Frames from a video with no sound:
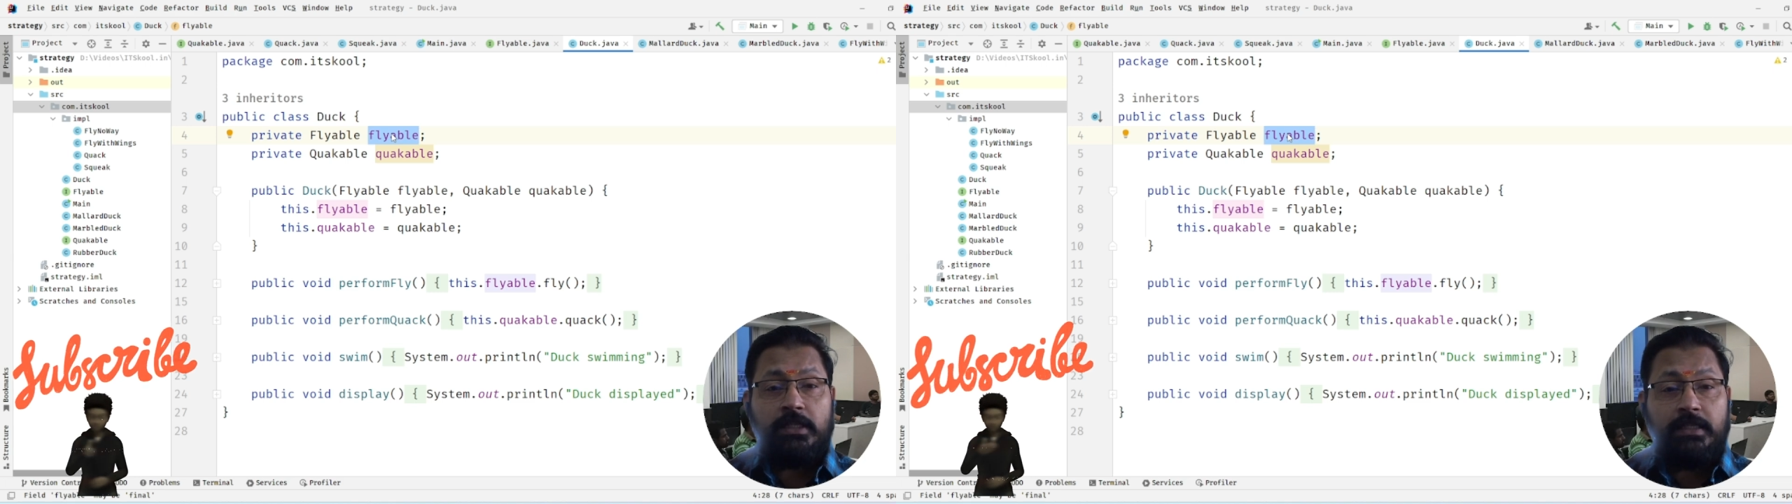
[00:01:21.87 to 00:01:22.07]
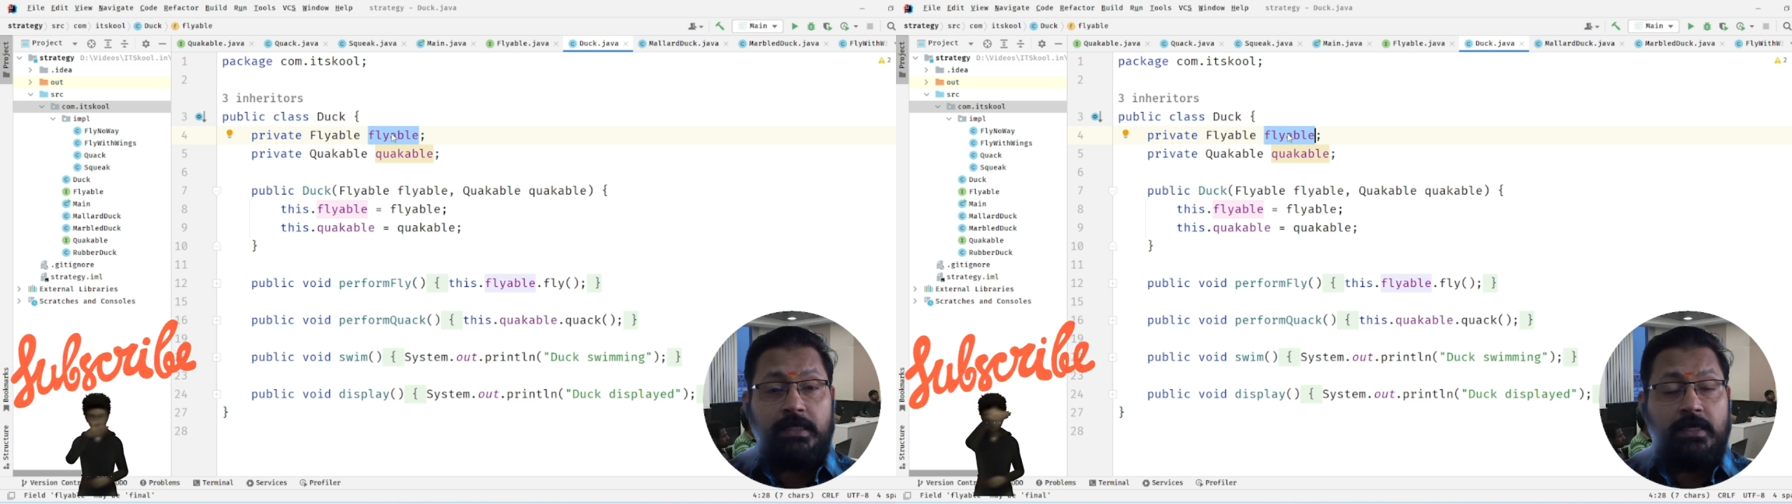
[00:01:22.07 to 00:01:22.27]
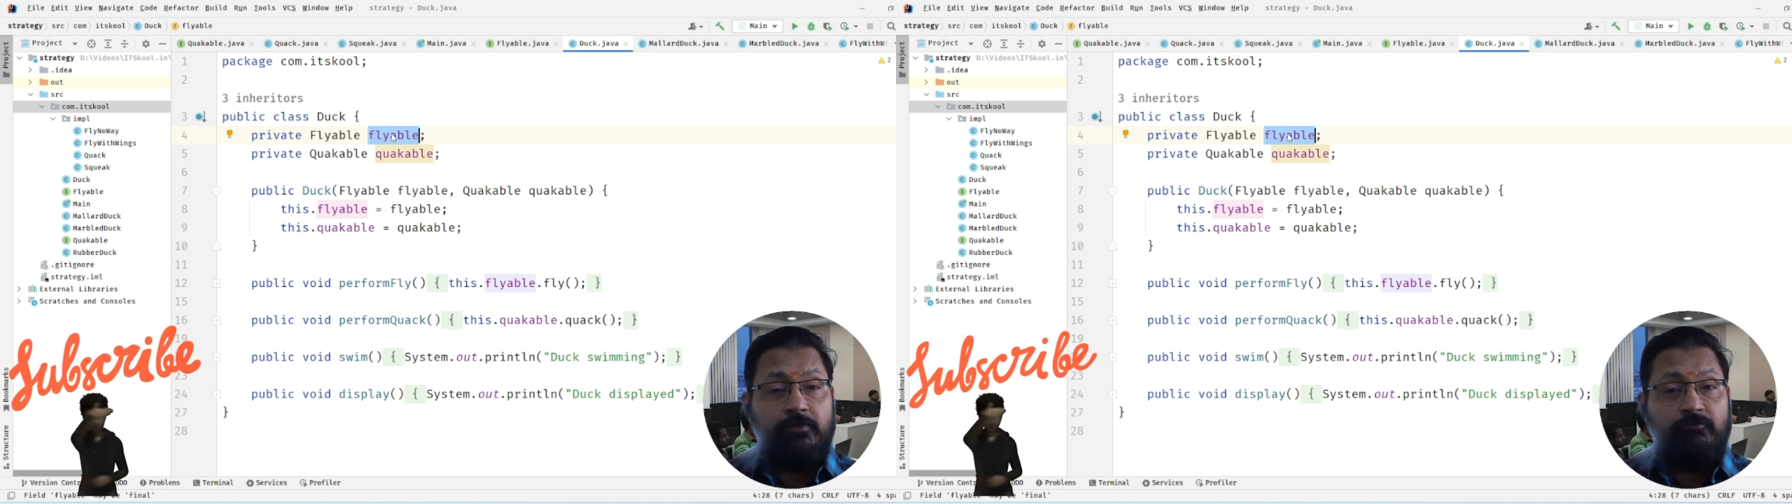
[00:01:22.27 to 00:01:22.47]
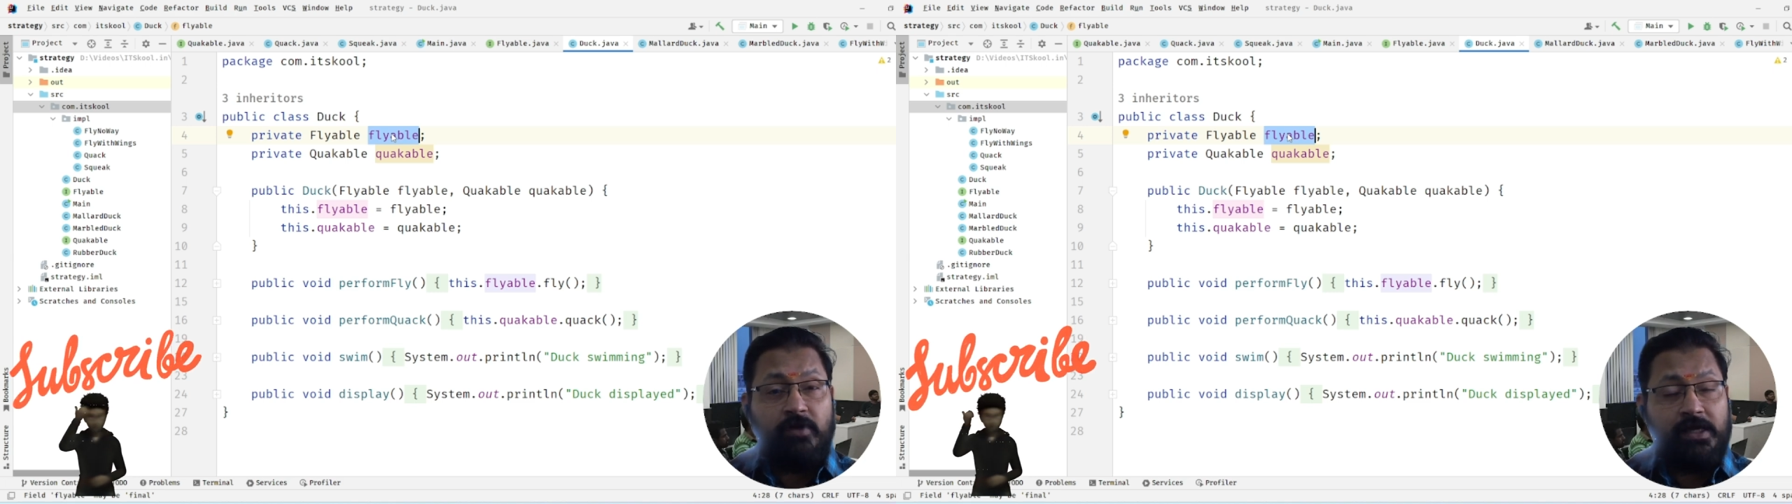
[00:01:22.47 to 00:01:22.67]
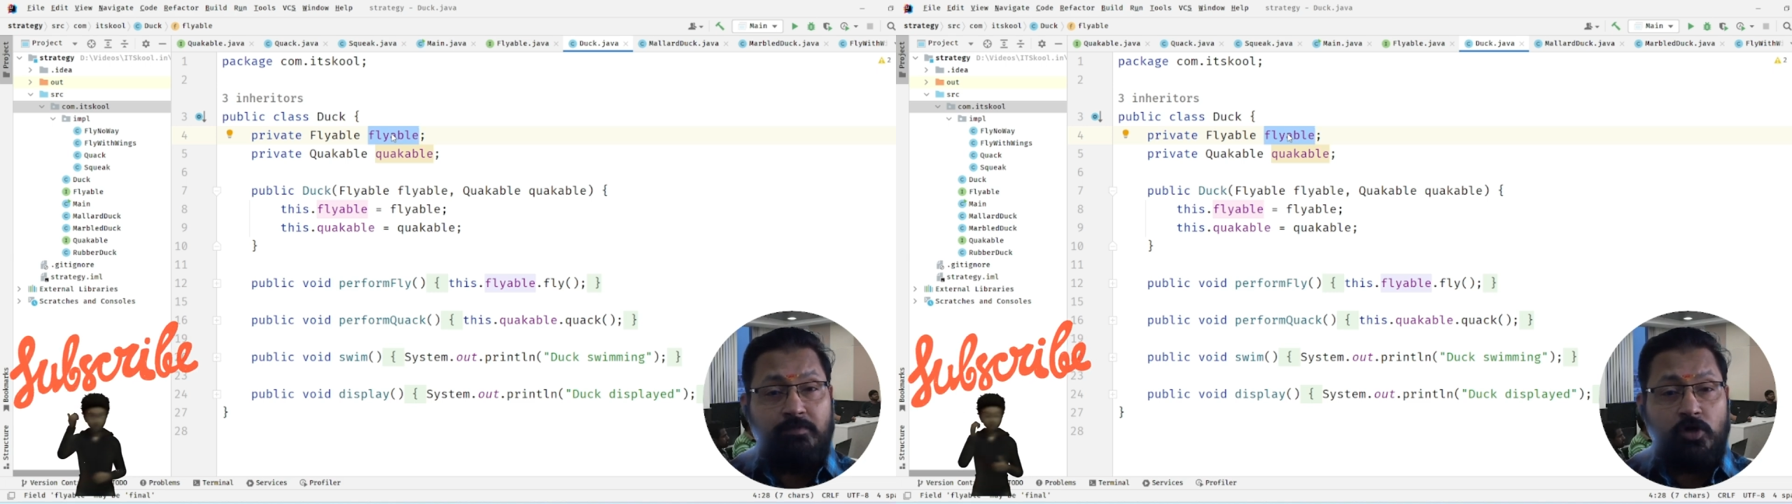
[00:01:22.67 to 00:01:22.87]
the
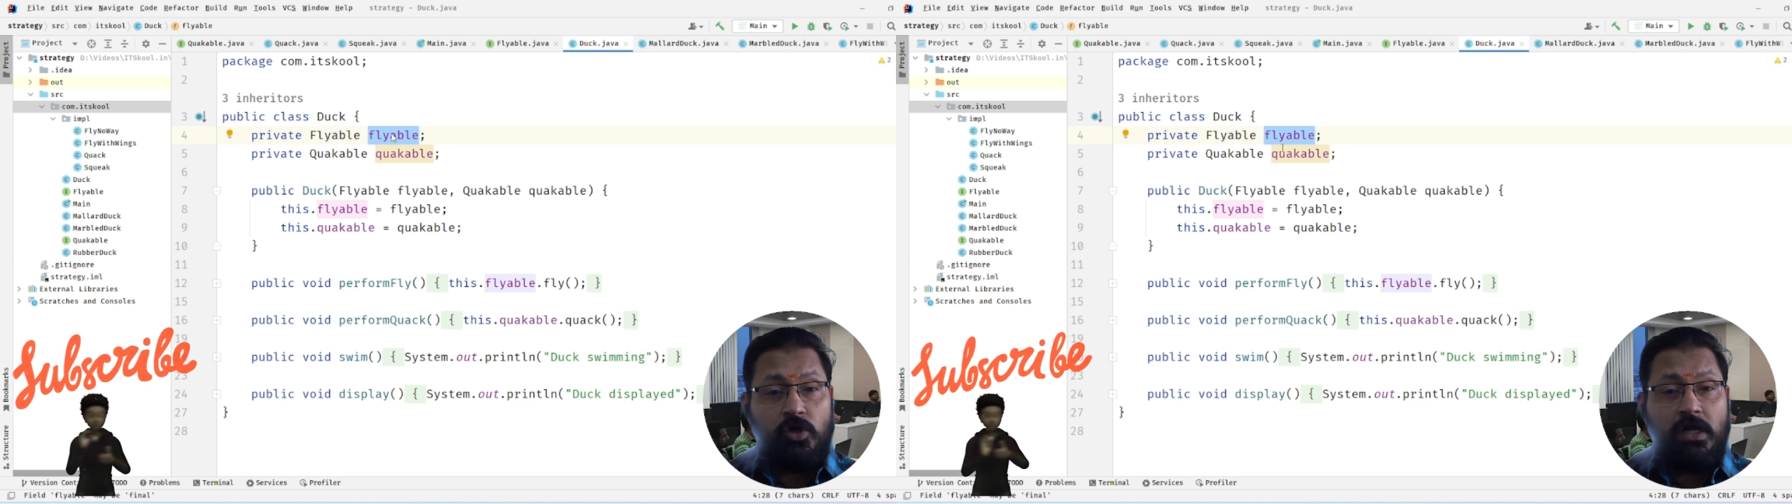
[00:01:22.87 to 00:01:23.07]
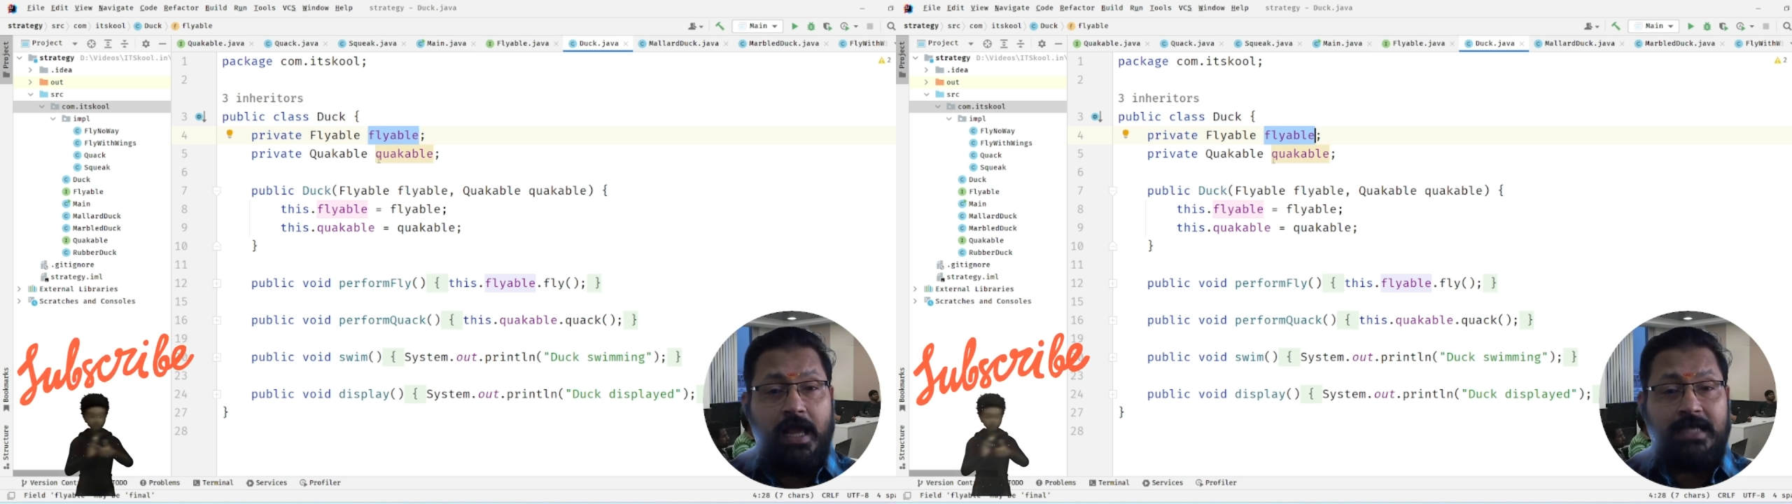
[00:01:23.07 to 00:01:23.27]
flyable